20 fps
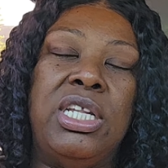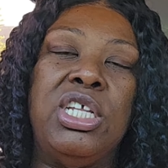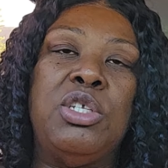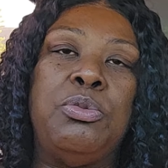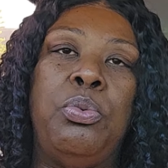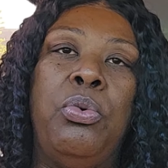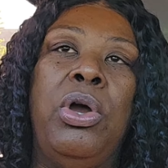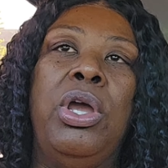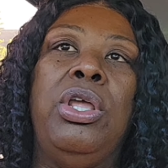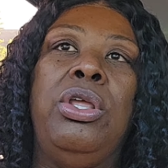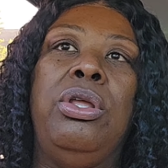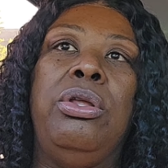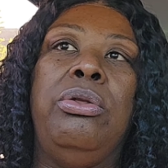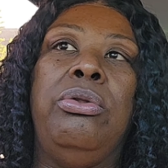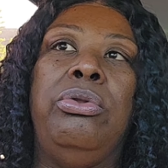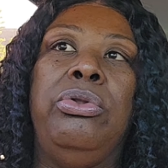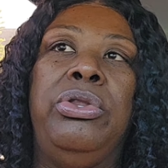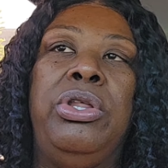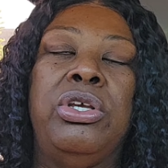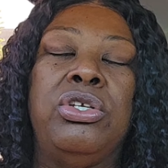this point.
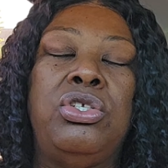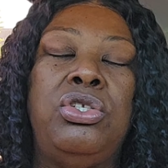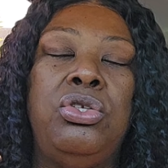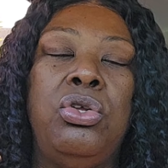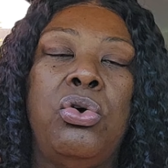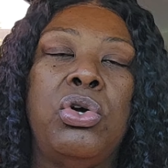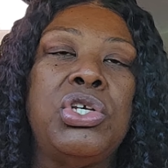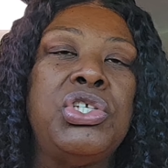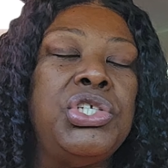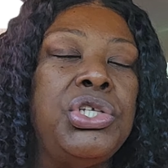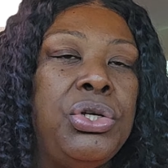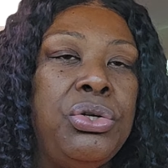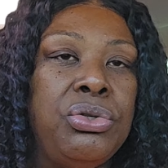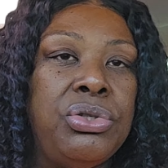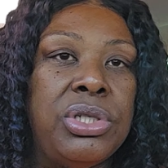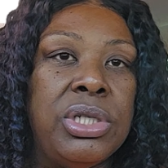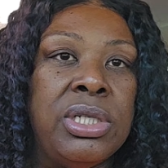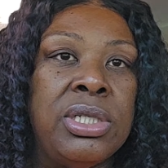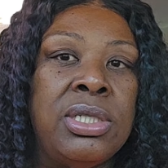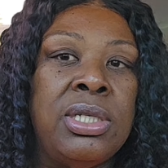There's no
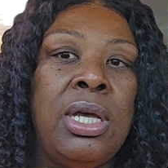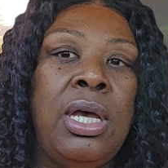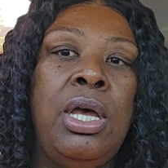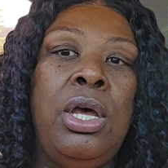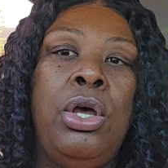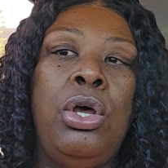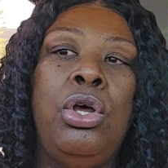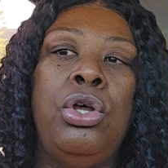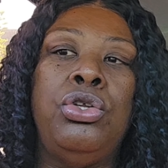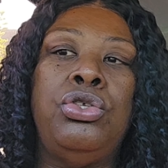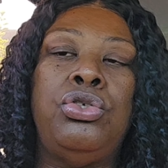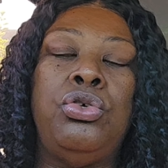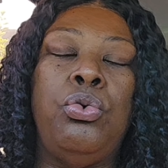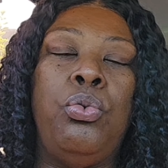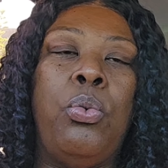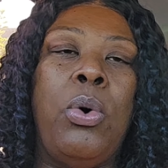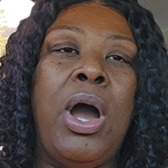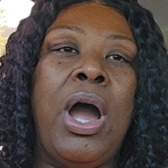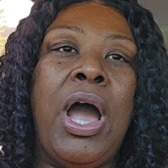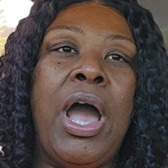excuses to
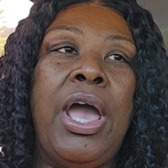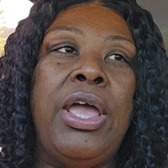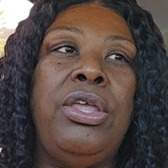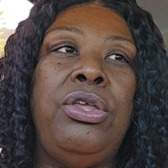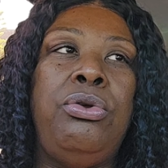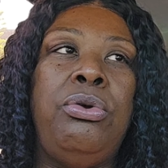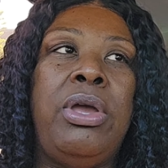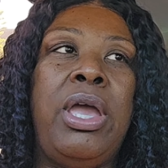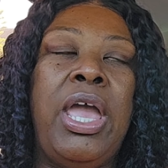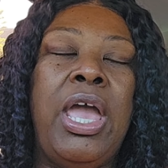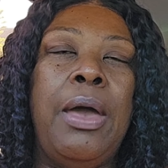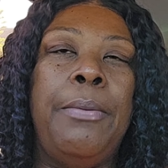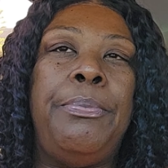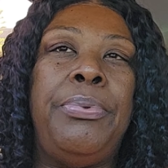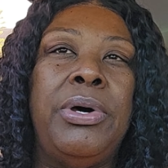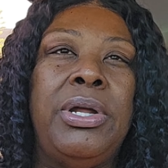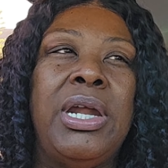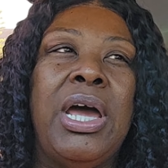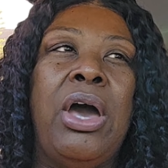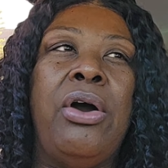why you can't
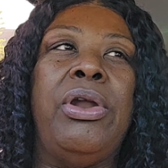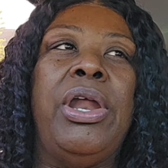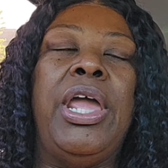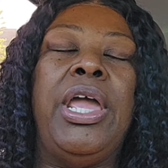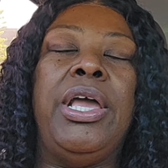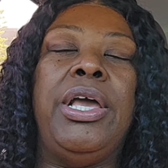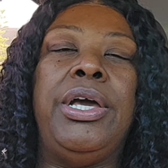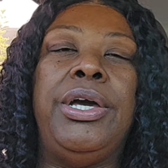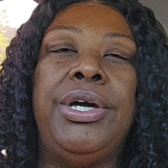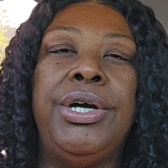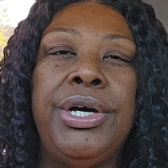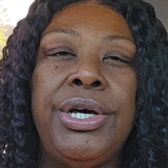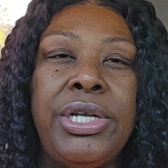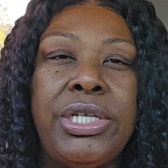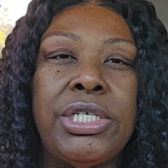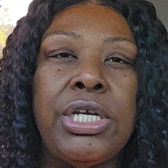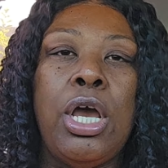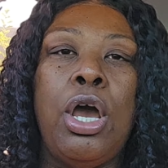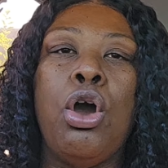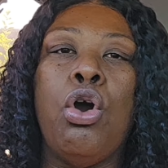put out a
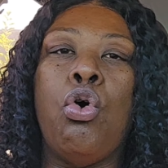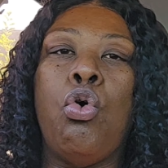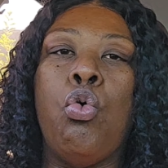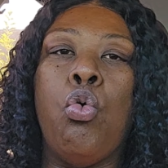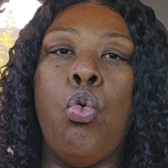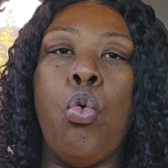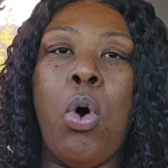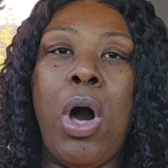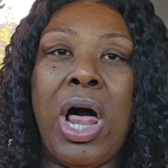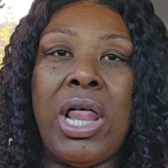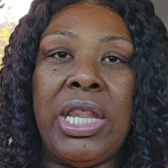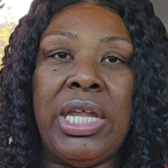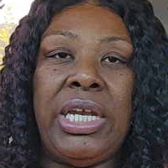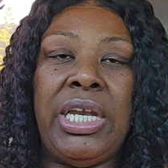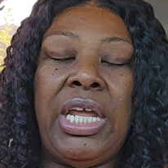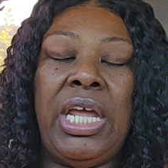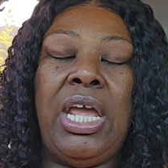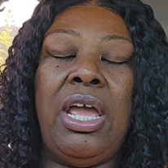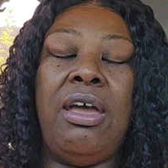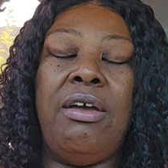good
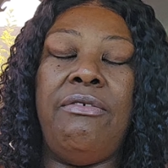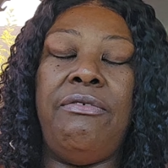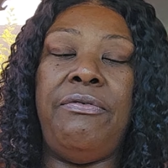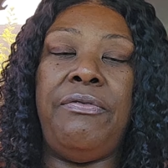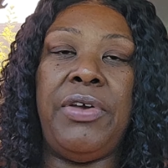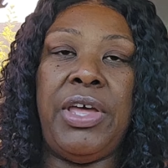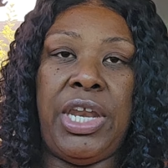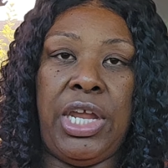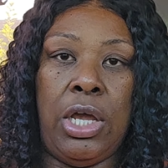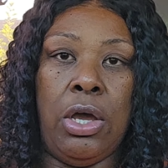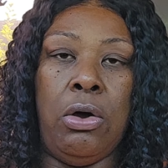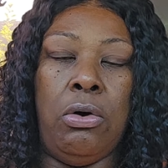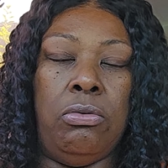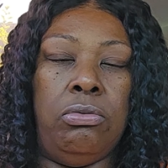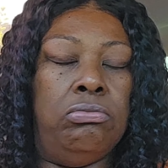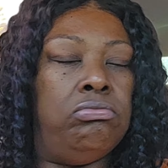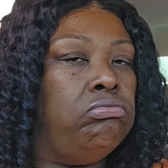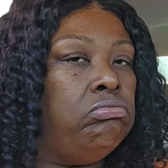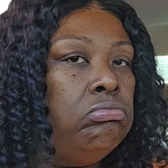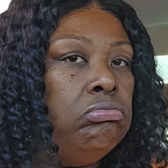quality video.
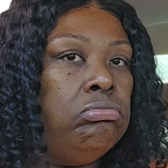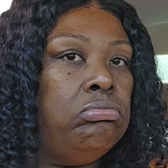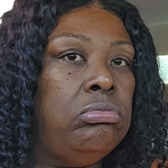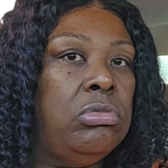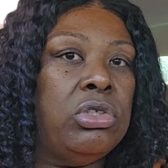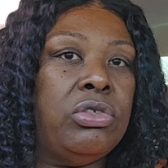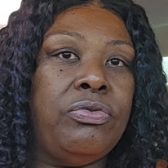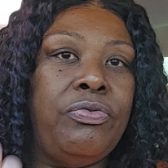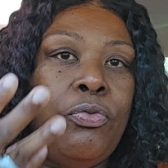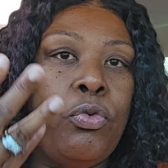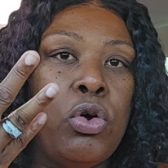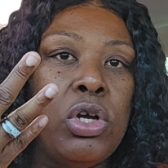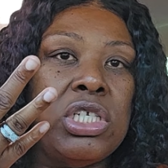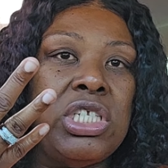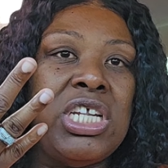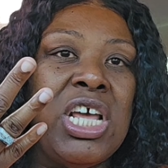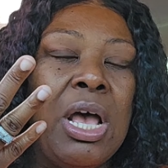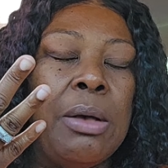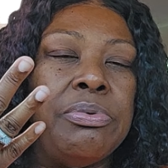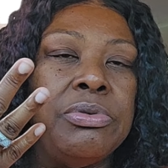4
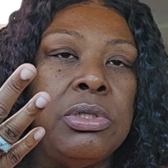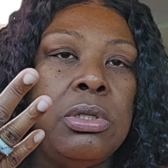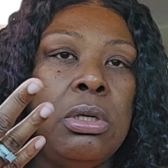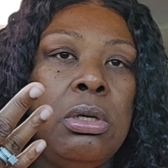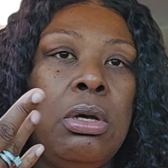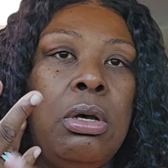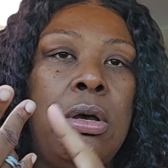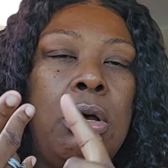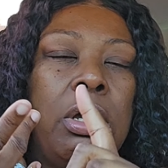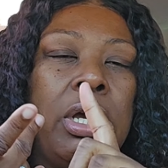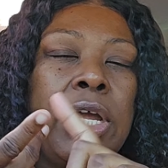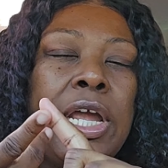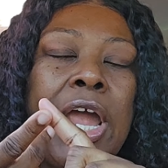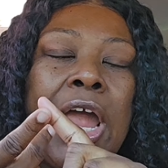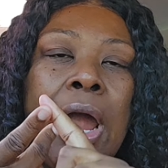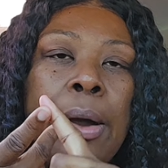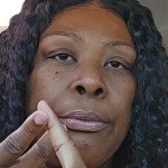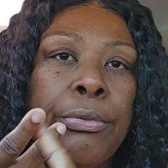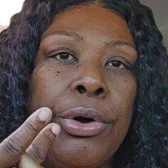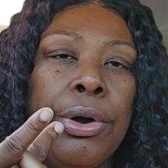steps.
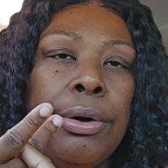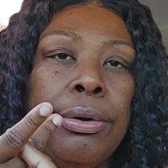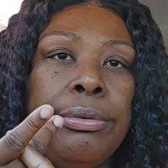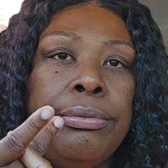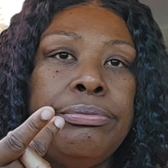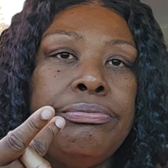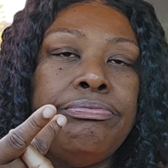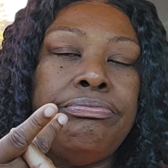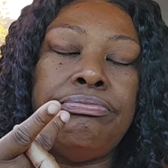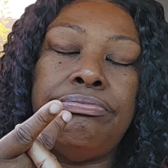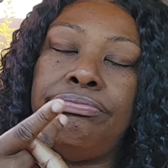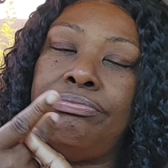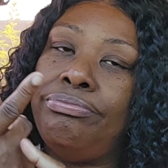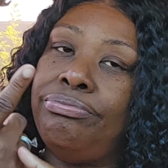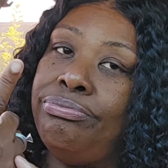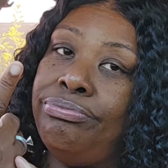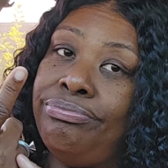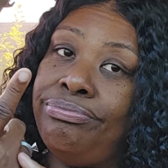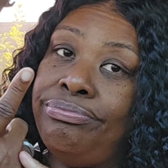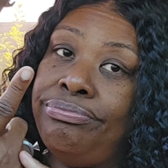Camera.
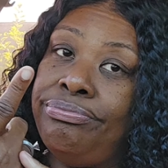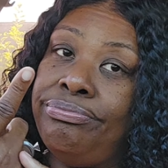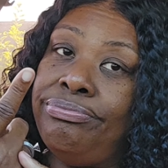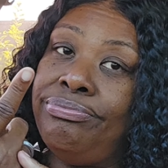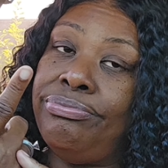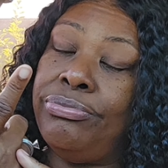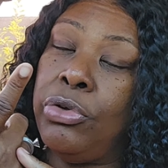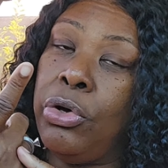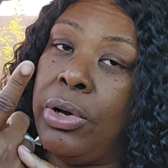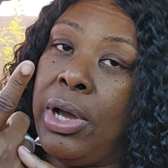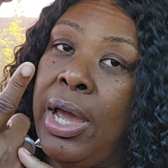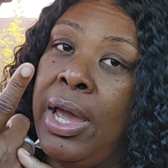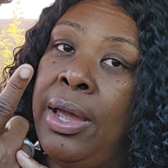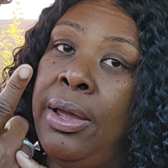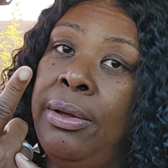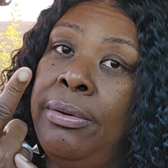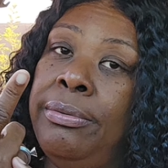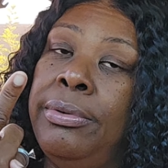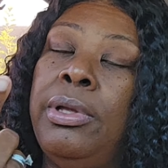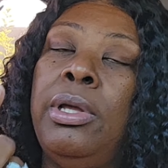
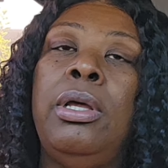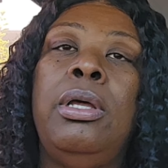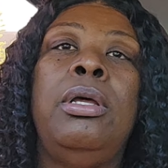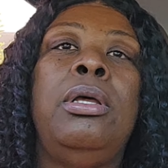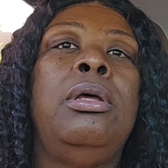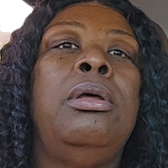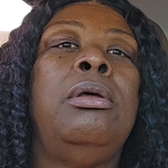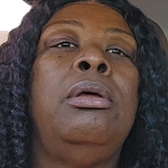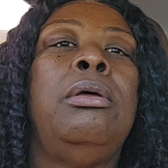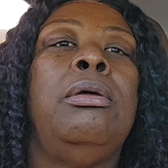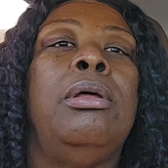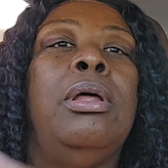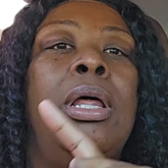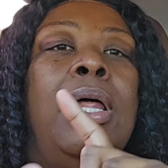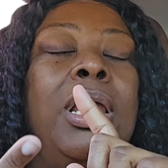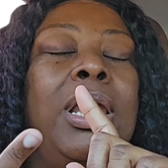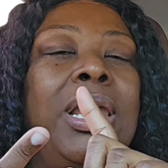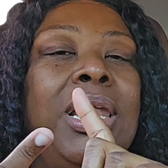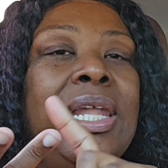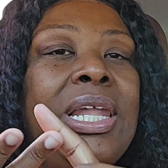Okay?
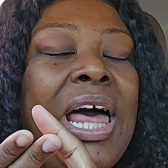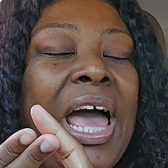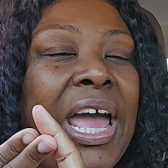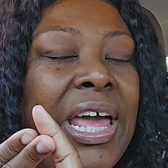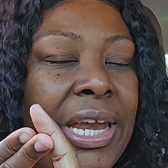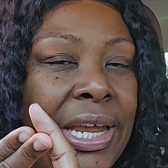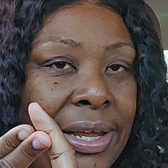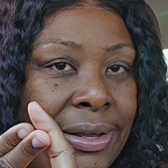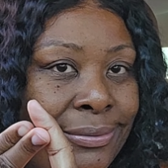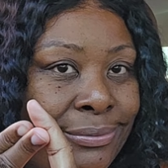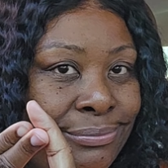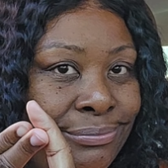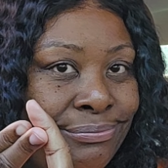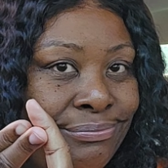Lighting.